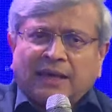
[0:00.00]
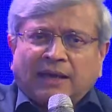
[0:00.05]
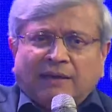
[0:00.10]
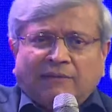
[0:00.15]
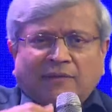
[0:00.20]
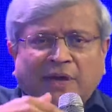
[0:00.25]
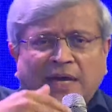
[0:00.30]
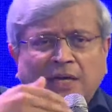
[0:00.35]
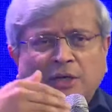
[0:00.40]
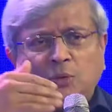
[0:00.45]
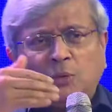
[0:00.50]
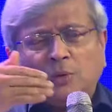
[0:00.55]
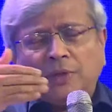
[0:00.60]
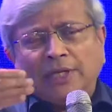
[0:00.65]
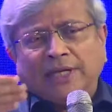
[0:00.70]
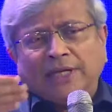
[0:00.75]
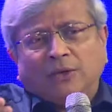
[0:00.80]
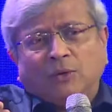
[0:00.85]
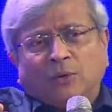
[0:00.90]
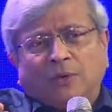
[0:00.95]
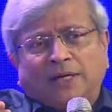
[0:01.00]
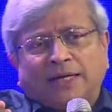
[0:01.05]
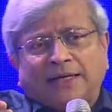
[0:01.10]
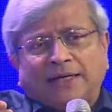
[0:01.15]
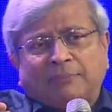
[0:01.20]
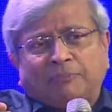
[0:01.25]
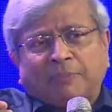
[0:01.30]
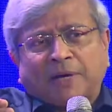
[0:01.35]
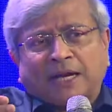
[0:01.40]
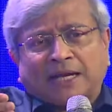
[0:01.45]
where you only look
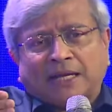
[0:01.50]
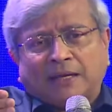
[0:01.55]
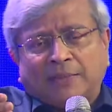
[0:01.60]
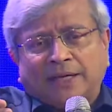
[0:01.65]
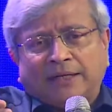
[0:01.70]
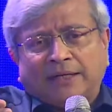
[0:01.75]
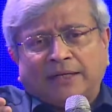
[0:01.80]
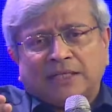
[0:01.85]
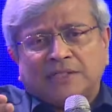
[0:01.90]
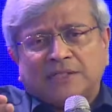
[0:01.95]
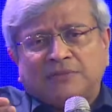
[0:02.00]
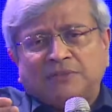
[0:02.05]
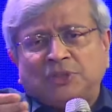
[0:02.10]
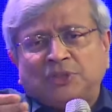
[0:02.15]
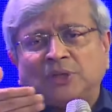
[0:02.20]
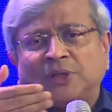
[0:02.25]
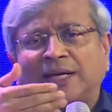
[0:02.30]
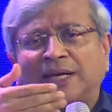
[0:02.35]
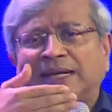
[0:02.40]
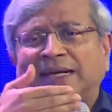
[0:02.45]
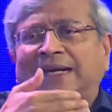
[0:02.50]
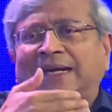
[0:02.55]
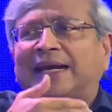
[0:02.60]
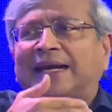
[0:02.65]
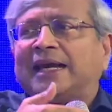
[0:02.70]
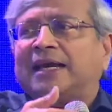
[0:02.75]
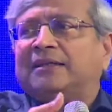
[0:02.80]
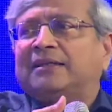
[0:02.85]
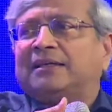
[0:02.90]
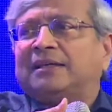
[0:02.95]
at parameters which you can
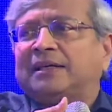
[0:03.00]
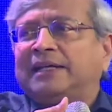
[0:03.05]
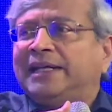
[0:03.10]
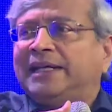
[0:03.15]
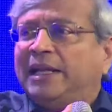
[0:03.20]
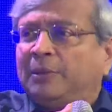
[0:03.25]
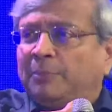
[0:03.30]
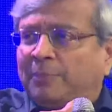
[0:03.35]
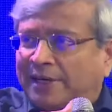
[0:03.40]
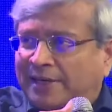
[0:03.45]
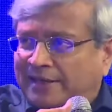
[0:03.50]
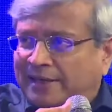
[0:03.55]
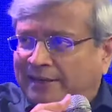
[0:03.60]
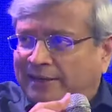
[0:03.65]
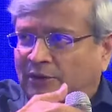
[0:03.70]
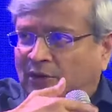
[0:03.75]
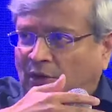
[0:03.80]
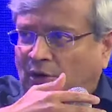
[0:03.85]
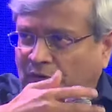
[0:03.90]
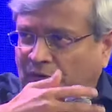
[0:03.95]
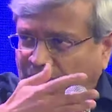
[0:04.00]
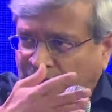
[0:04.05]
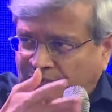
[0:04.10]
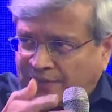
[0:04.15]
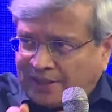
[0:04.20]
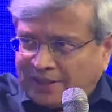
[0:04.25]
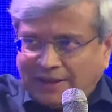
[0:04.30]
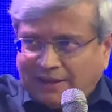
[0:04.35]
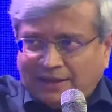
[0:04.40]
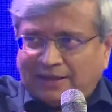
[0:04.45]
gather independent of
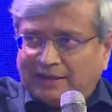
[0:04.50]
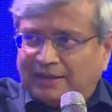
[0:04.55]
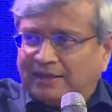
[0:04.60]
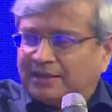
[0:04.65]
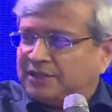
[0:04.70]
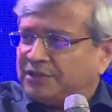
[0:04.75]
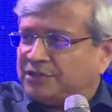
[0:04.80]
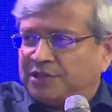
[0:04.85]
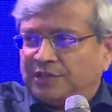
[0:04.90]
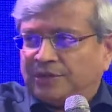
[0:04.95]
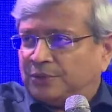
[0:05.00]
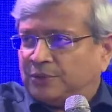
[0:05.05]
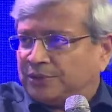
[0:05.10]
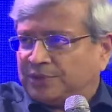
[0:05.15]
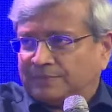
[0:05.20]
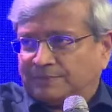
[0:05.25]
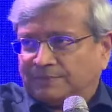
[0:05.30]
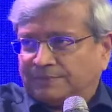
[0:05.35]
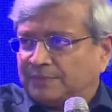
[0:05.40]
the uh, institution.